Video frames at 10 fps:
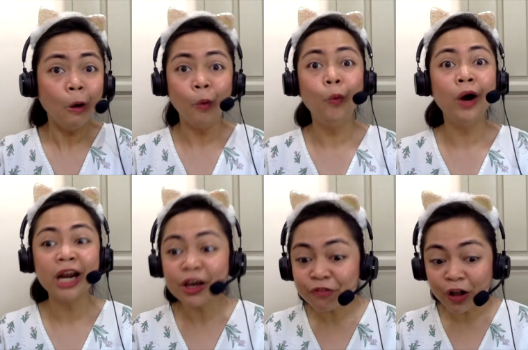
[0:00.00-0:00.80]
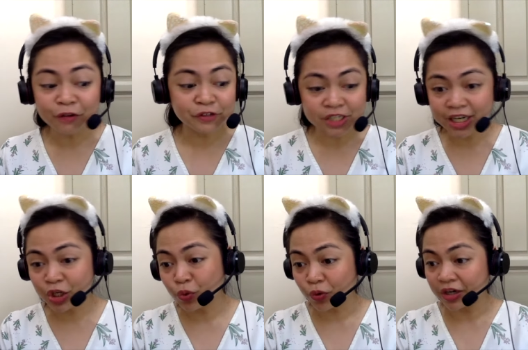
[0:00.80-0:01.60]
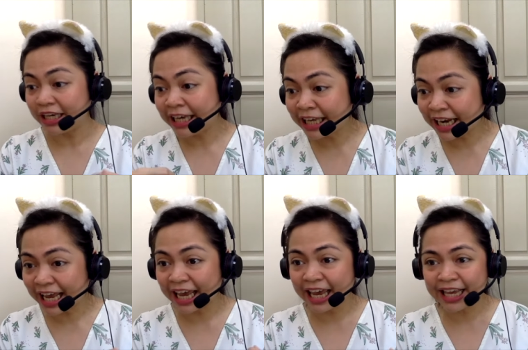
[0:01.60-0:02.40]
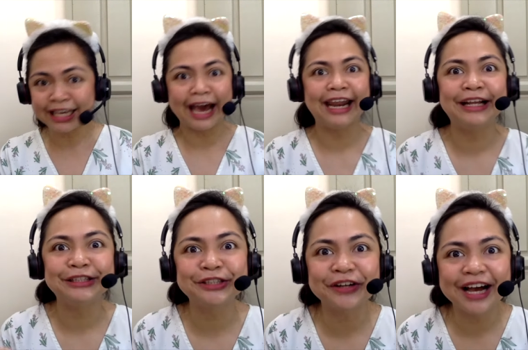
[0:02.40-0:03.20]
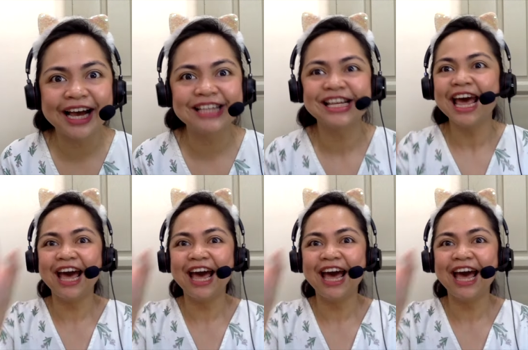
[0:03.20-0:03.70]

What if all of a sudden you were eating, getting dressed,